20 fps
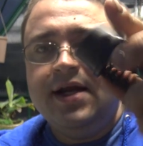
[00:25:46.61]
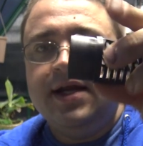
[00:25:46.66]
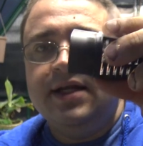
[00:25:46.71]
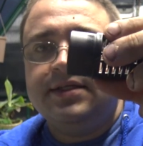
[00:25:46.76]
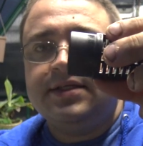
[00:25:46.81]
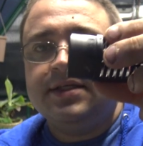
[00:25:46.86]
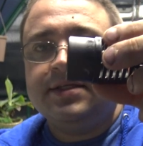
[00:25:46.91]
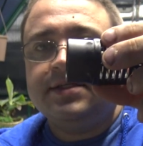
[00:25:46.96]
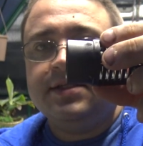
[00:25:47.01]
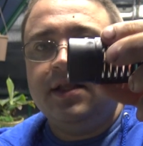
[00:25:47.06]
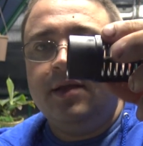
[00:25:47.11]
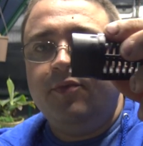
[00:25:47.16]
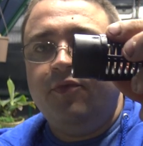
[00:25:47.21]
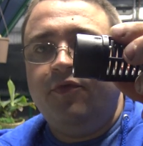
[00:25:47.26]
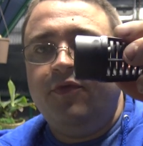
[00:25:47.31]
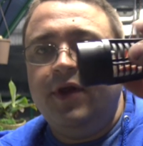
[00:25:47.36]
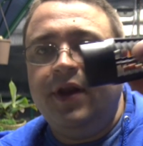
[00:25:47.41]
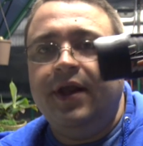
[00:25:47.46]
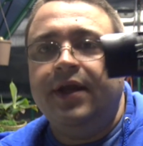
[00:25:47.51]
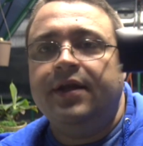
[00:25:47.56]
It's a slip
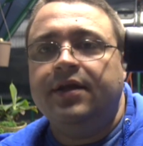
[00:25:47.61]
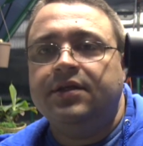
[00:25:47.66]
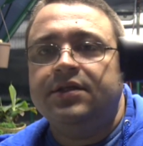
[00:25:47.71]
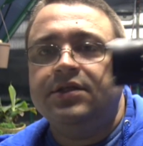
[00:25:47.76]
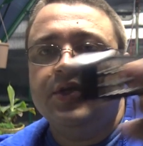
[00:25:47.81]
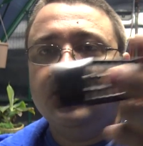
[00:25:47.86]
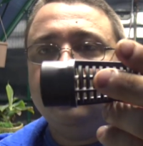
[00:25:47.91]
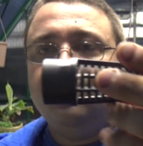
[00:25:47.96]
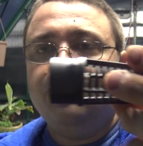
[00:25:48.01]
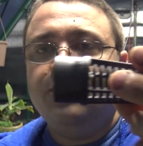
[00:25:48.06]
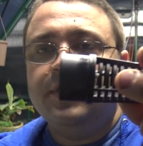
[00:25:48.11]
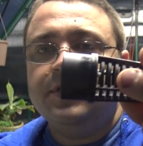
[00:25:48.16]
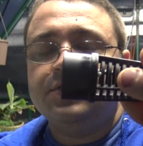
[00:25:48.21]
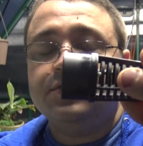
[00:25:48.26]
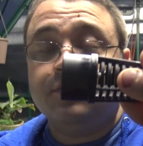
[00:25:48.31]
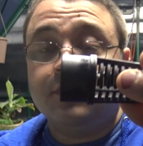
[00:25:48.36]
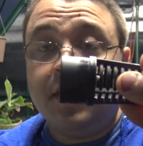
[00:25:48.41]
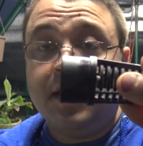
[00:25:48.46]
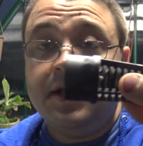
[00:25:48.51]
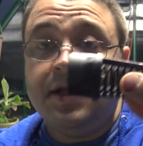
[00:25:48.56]
fitting, so it
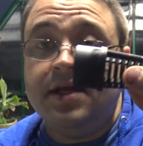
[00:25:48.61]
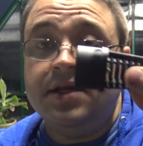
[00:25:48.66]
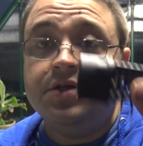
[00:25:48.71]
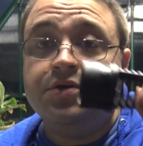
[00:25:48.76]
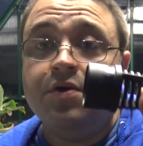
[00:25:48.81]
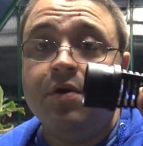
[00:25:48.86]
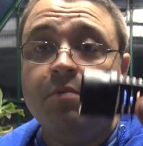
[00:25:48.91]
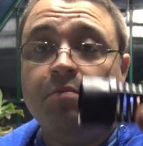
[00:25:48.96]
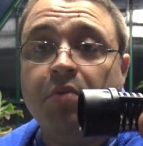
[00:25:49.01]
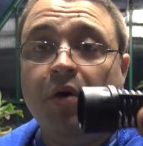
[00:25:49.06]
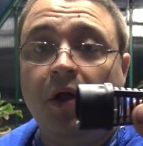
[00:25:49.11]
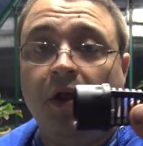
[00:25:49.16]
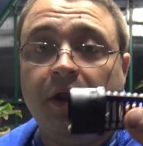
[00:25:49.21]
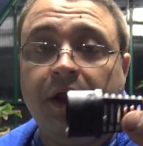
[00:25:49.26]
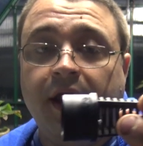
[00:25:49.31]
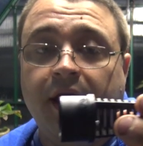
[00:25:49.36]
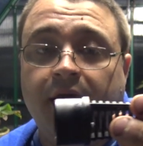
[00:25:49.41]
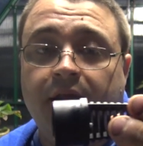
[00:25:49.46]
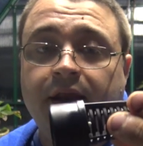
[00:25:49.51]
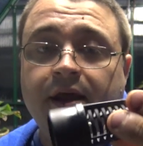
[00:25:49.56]
fits right into a
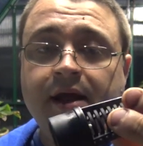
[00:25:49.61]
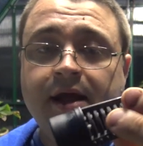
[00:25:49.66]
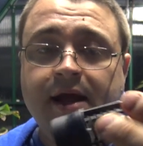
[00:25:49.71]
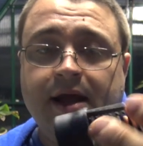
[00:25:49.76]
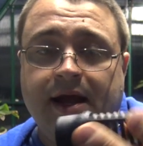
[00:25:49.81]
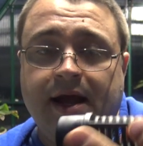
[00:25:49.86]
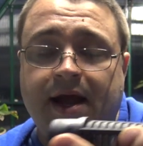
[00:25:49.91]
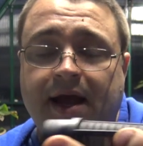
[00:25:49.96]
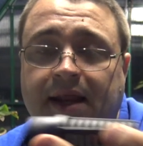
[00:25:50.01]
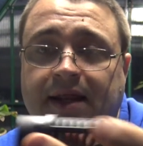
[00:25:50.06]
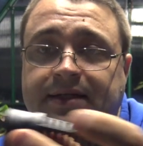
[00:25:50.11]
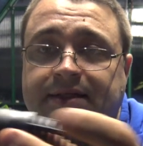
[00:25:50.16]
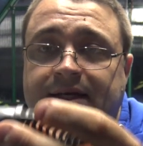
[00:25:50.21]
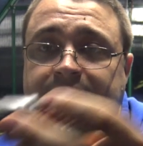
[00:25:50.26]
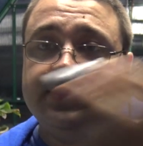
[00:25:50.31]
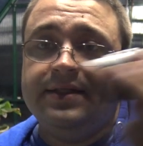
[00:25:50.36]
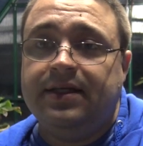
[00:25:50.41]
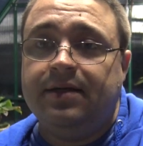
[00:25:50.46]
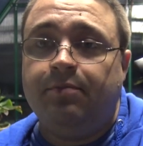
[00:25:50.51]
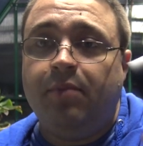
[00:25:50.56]
bulkhead, and it's
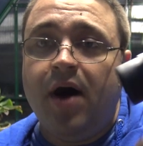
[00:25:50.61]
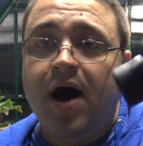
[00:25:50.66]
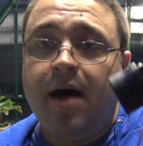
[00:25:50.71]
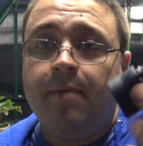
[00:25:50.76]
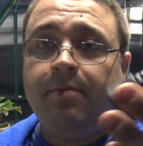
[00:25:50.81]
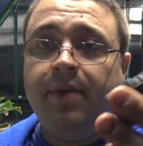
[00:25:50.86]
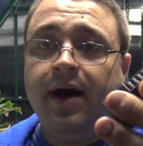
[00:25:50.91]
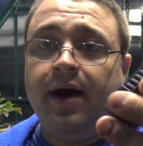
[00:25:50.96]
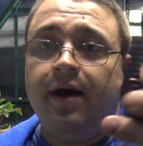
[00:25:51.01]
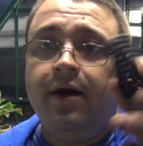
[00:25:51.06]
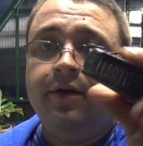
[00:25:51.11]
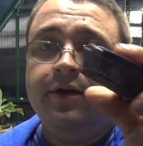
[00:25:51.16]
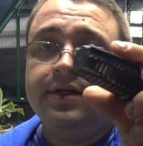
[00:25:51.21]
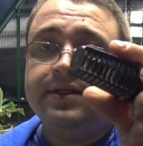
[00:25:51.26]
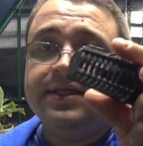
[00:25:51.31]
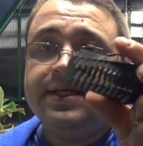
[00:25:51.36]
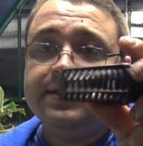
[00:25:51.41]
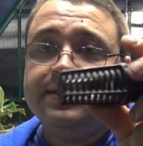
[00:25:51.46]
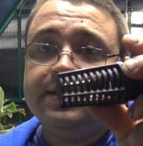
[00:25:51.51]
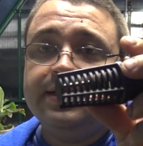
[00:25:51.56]
easy to pop out,
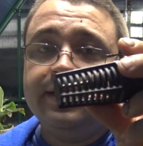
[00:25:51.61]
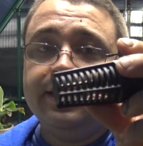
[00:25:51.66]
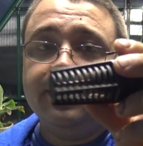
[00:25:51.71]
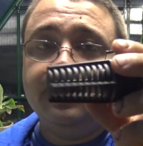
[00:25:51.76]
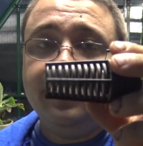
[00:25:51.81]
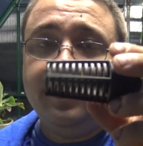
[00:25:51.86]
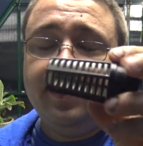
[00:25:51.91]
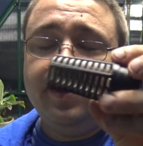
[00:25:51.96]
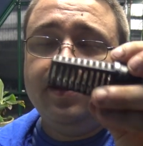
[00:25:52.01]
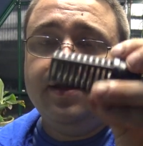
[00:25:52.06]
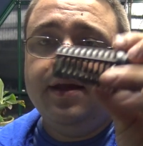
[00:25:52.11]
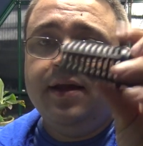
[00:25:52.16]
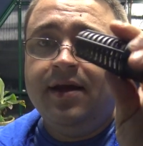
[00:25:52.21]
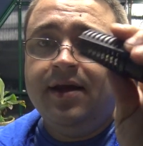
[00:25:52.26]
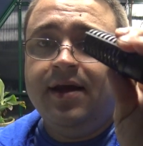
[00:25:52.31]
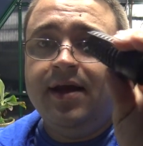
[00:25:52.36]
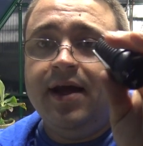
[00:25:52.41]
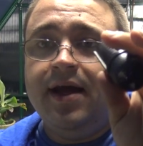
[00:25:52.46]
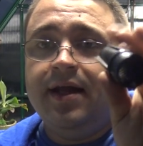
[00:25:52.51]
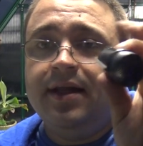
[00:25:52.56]
it's easy to clean,
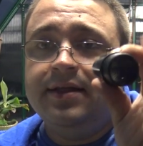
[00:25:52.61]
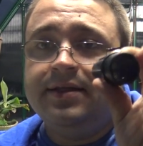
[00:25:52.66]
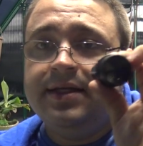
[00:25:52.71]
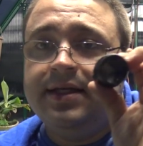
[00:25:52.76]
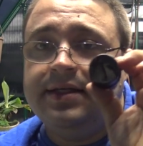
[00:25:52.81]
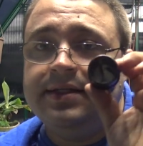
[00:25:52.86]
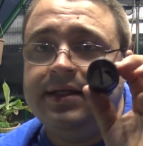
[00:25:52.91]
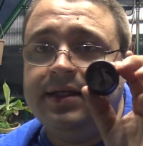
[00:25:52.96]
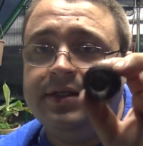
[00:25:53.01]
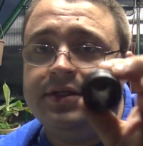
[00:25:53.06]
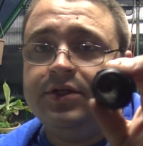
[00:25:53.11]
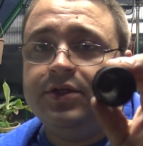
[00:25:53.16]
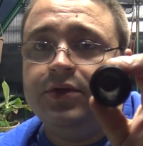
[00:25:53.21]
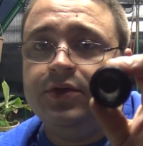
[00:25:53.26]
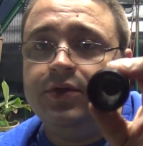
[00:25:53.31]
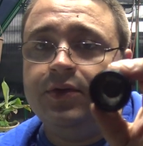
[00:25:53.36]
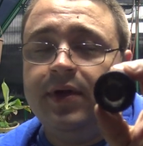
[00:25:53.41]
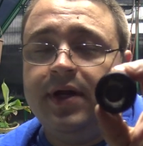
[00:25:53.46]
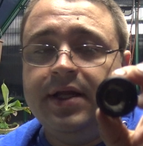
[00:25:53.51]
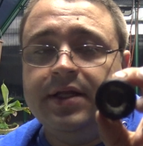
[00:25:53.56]
and it's easy
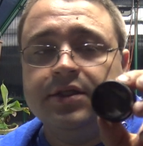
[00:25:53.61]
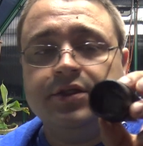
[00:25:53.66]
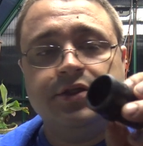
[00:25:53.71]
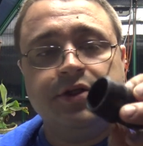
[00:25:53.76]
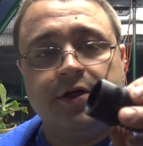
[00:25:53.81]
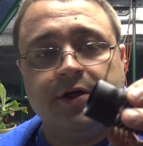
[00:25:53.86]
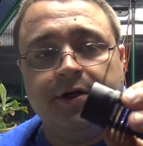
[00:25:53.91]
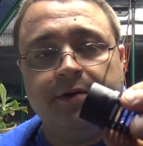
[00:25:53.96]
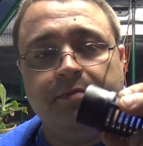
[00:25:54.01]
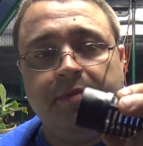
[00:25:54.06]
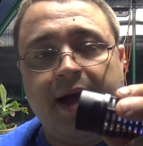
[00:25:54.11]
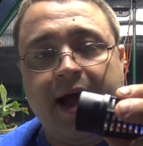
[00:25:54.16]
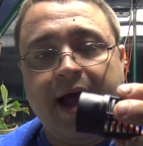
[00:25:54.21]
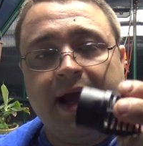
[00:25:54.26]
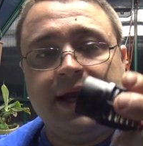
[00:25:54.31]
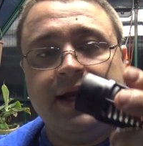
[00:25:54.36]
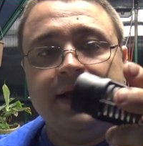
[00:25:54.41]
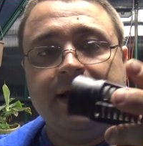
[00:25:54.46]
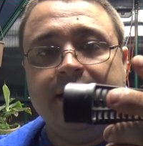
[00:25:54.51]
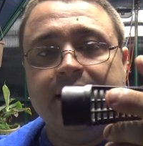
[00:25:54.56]
to insert
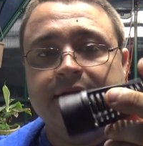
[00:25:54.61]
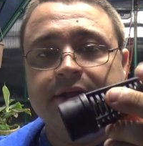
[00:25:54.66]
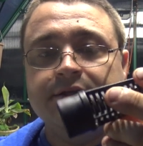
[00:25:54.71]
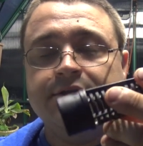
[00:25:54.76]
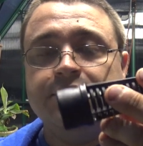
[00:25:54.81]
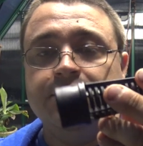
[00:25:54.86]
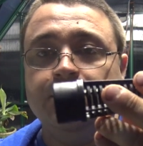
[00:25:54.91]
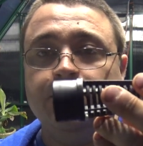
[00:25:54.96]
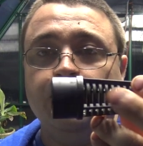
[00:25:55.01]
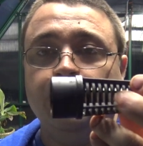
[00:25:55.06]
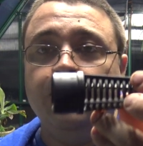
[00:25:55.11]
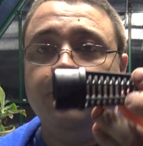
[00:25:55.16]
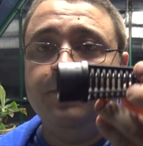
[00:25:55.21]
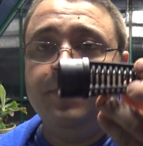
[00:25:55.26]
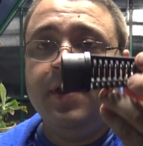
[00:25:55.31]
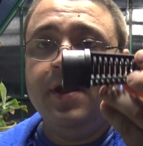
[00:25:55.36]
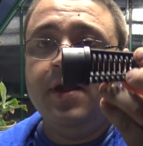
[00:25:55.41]
back into